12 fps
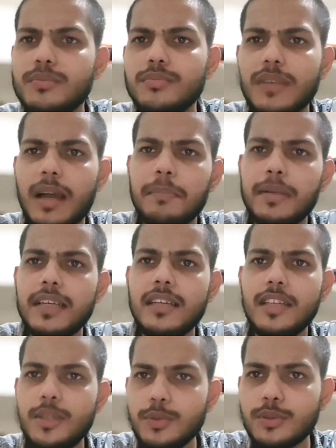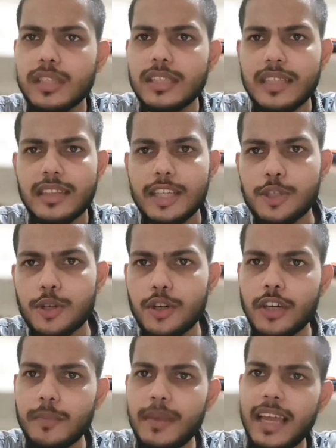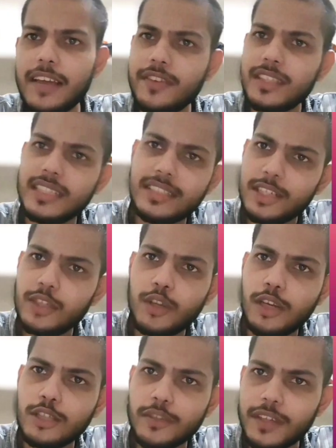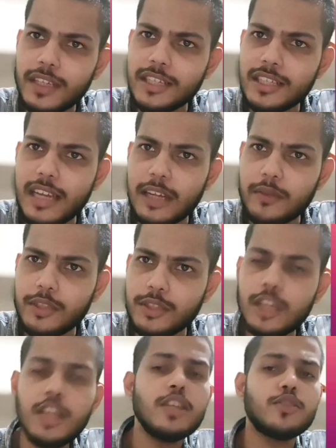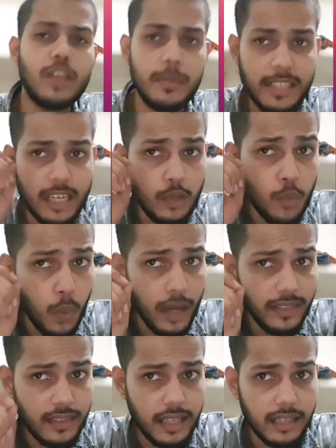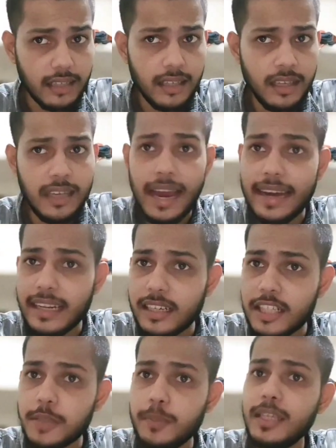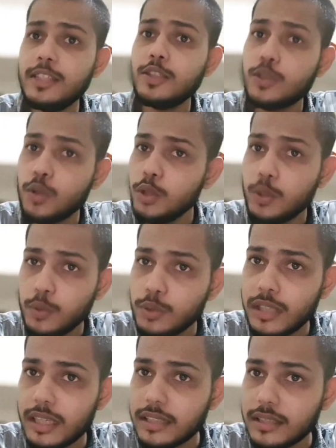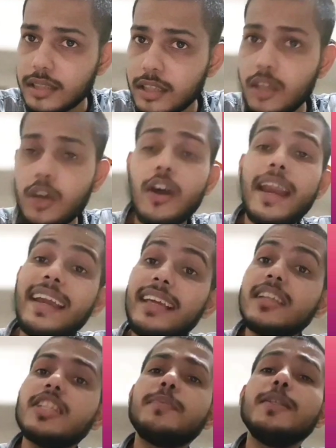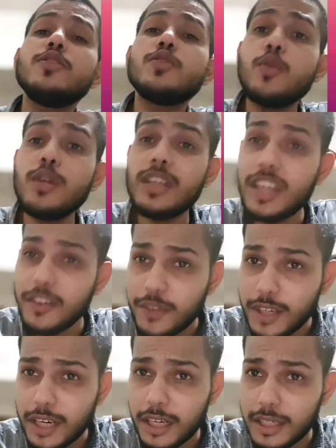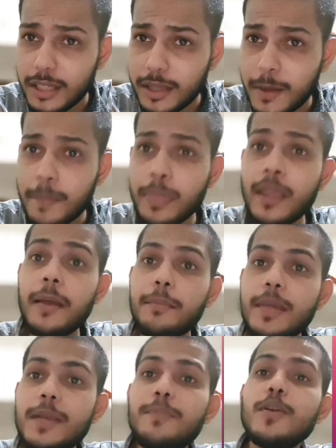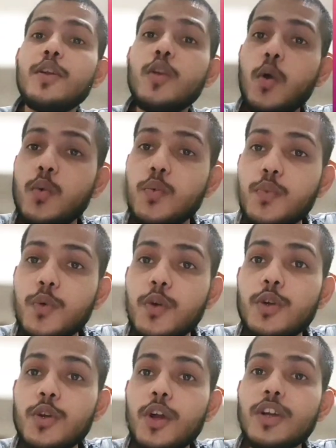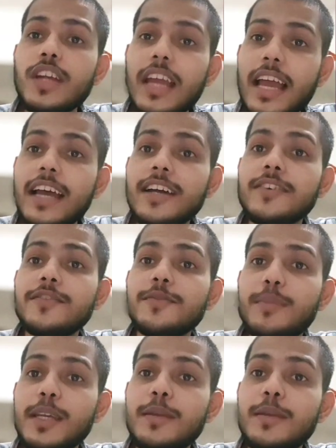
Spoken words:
completely useless and they should not be having decent knowledge of English language. So let me tell you one thing, had English been so useless or had English been so difficult, people would not have been